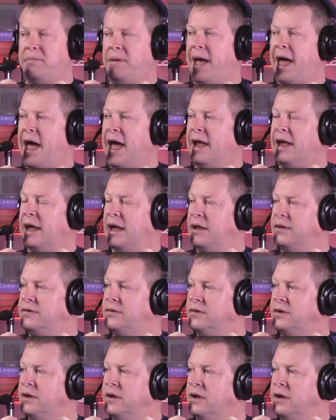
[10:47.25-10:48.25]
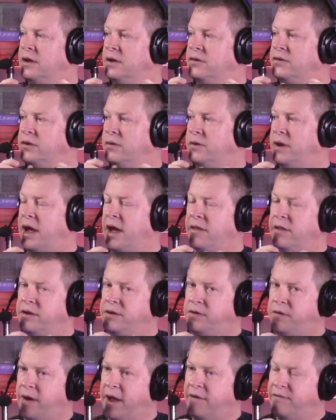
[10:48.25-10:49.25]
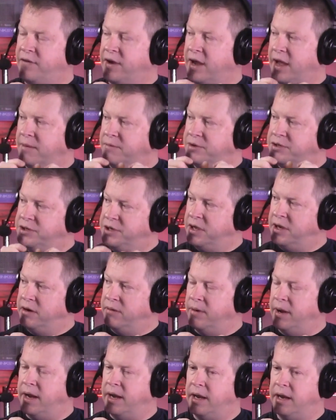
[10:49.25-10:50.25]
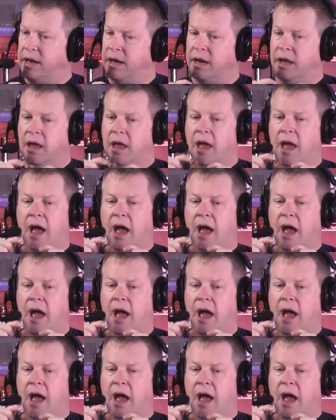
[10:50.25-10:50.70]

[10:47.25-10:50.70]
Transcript: packets. So now the traffic I'm generating,